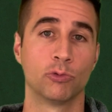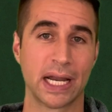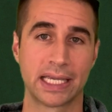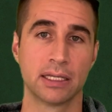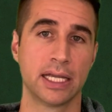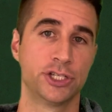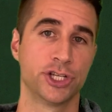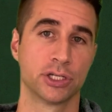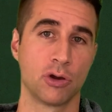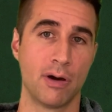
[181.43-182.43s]

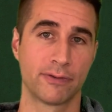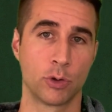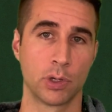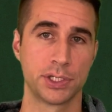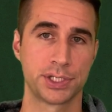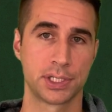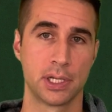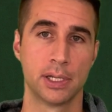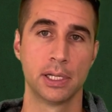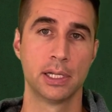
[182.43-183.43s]
regulation golf course.
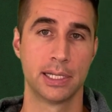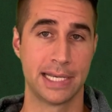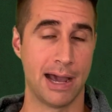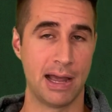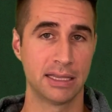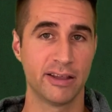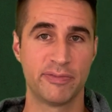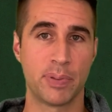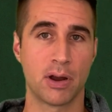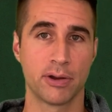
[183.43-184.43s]
Now, I
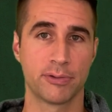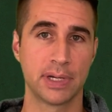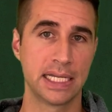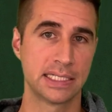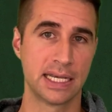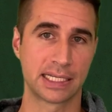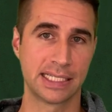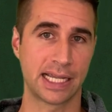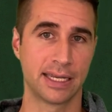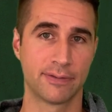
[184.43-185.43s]
love par 3s and
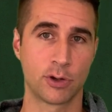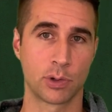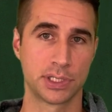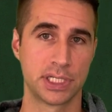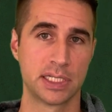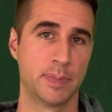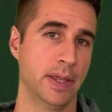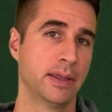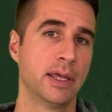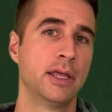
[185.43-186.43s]
executive courses,
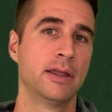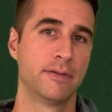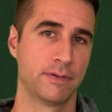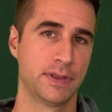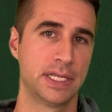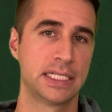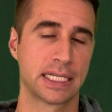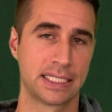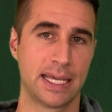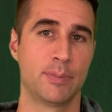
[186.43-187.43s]
but for this
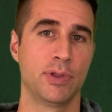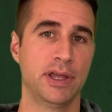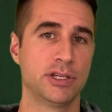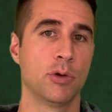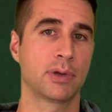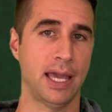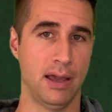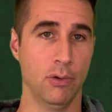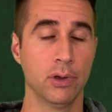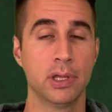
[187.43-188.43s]
example, they don't
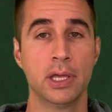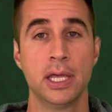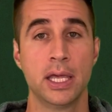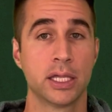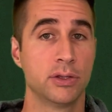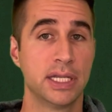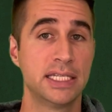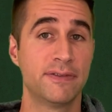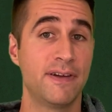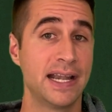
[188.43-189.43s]
count. You need
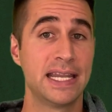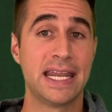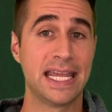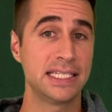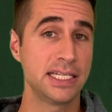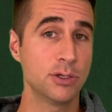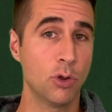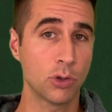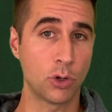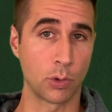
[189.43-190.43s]
to find an
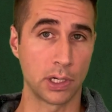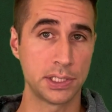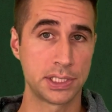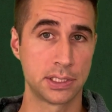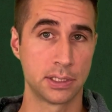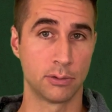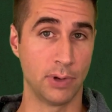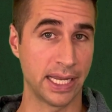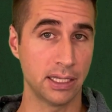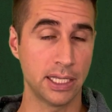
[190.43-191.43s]
18-hole course,
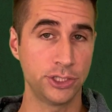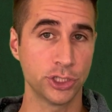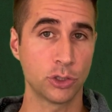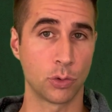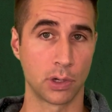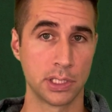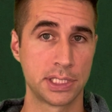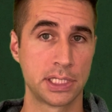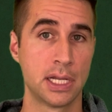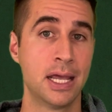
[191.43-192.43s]
regulation
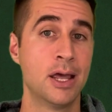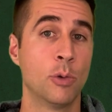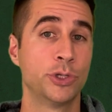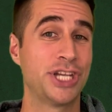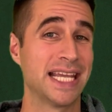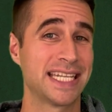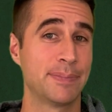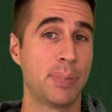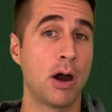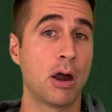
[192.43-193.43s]
course, which has a
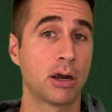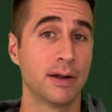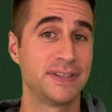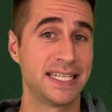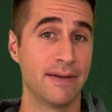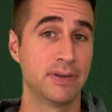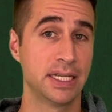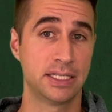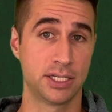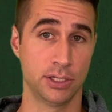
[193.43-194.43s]
par of
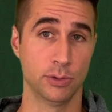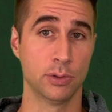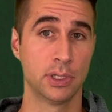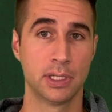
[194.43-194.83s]
72.